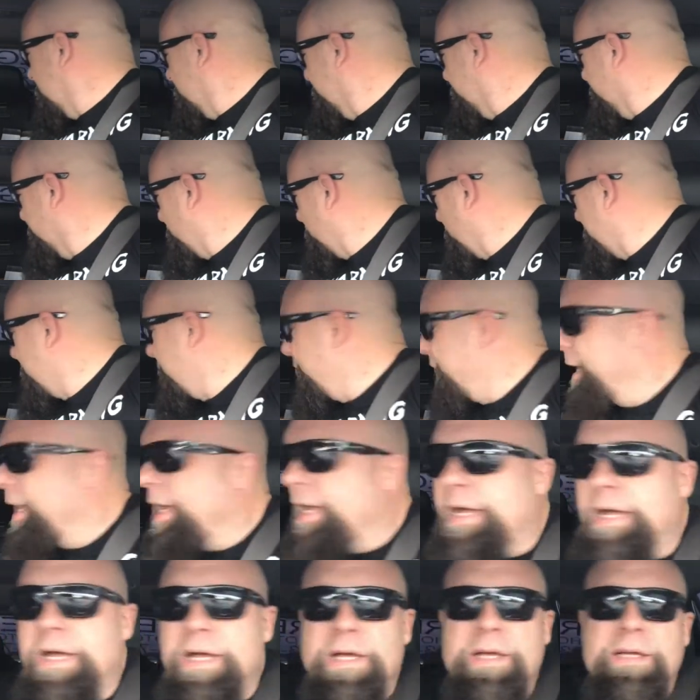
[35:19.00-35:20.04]
I'm bringing
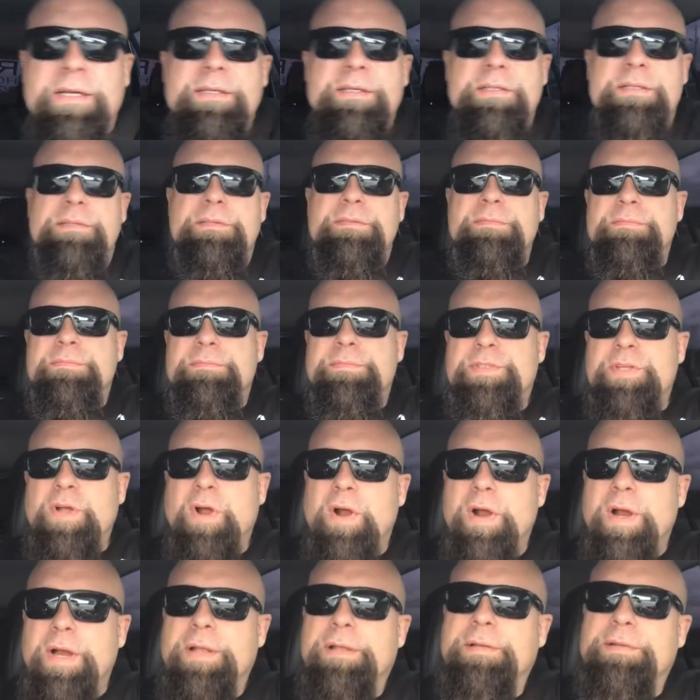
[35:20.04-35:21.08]
a,
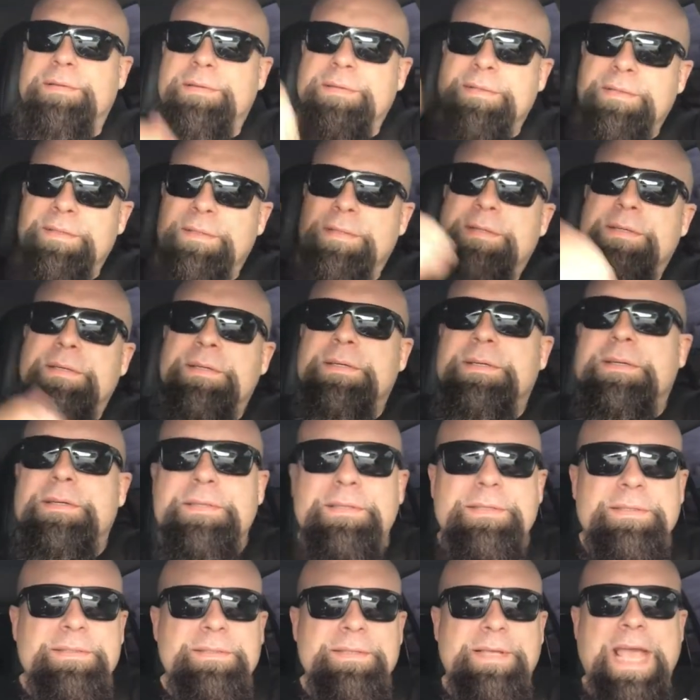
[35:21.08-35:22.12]
sorry,
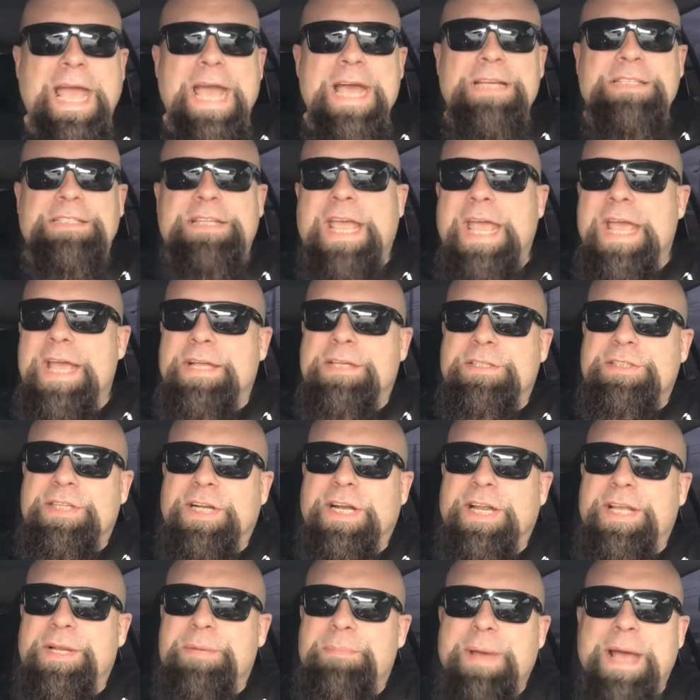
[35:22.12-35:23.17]
gas can
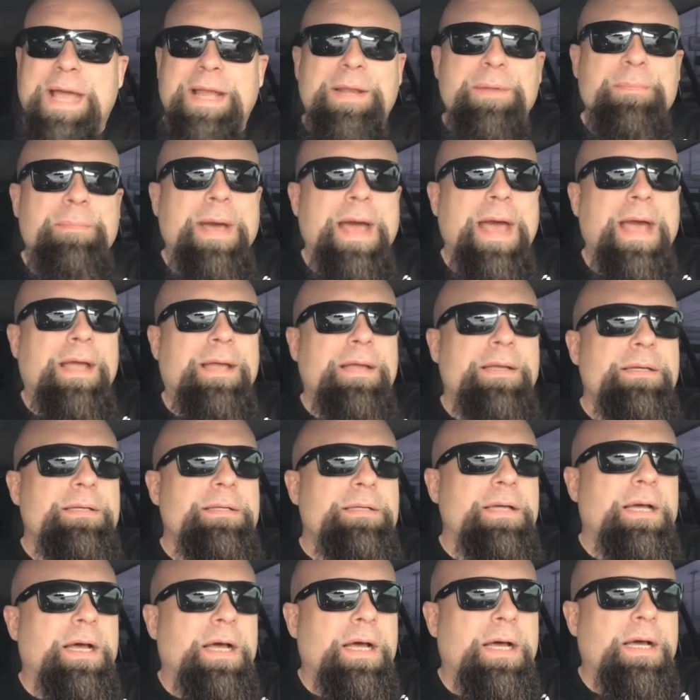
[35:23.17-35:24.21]
slid back to back.
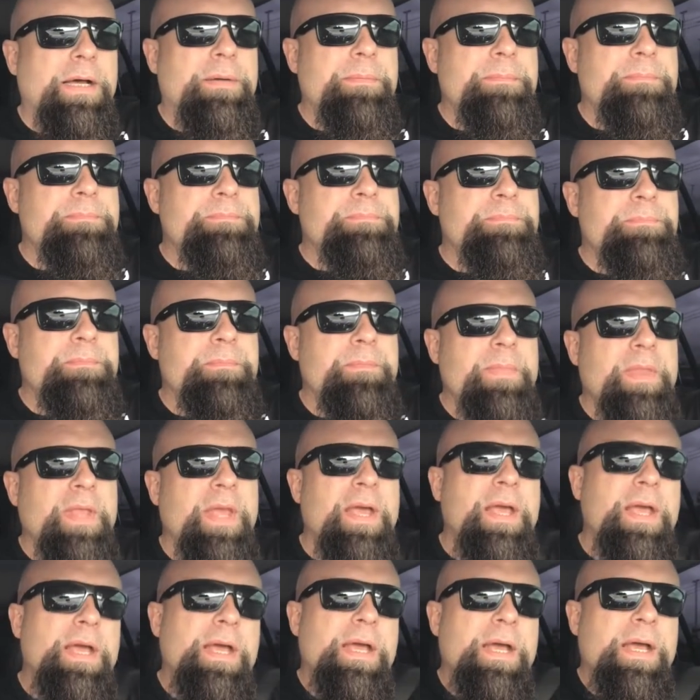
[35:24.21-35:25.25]
Um,
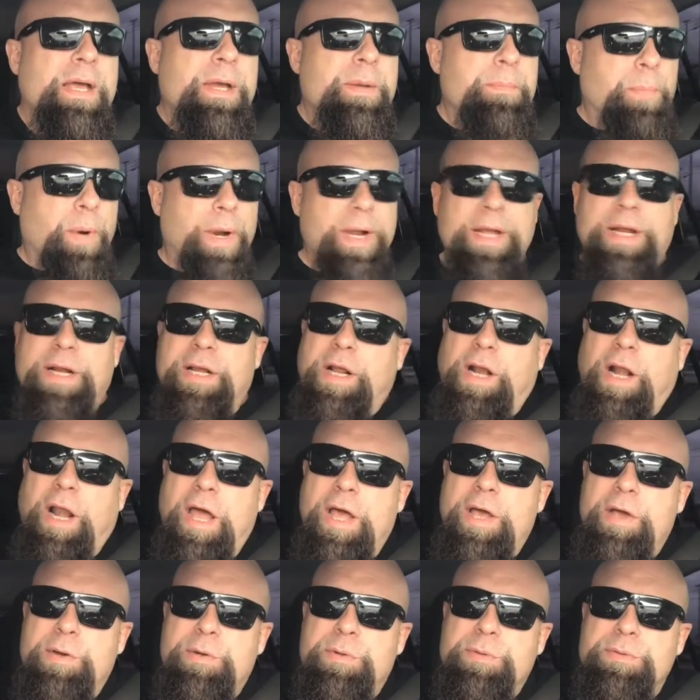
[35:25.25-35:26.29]
bringing a
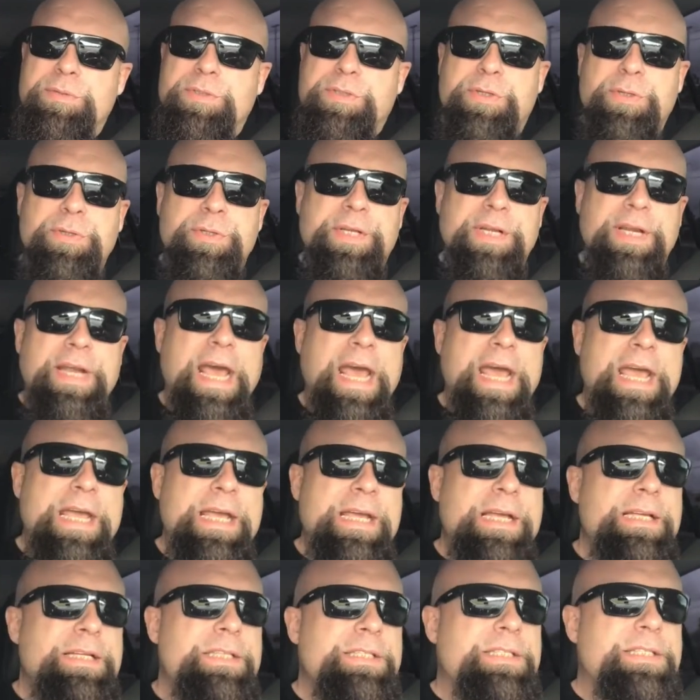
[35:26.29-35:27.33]
close to
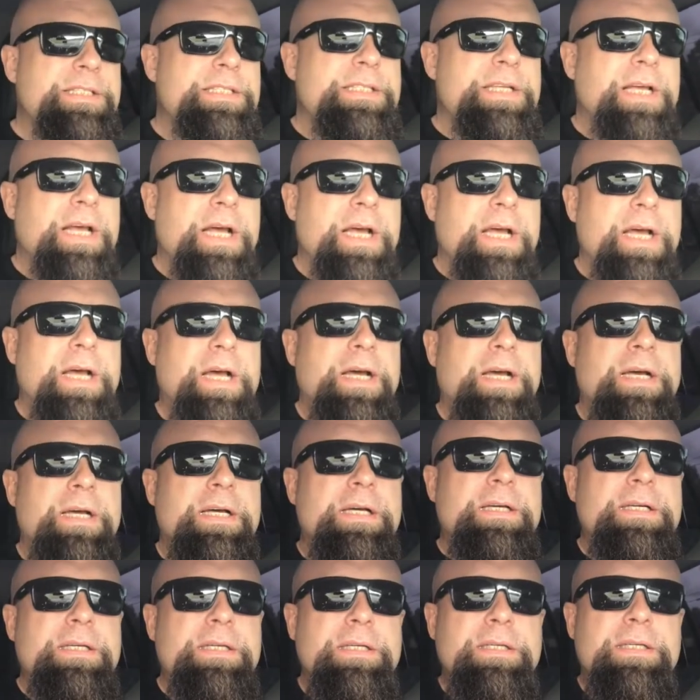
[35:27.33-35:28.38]
today's uh,
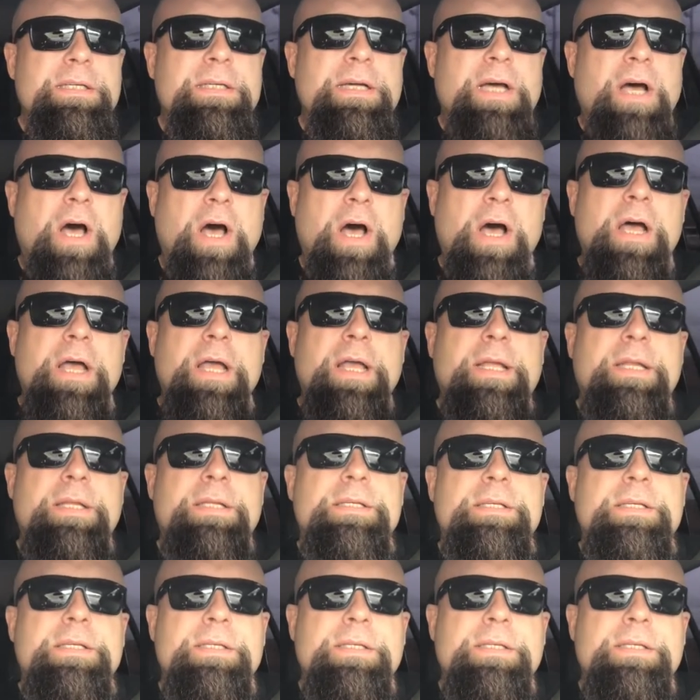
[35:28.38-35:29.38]
hunt.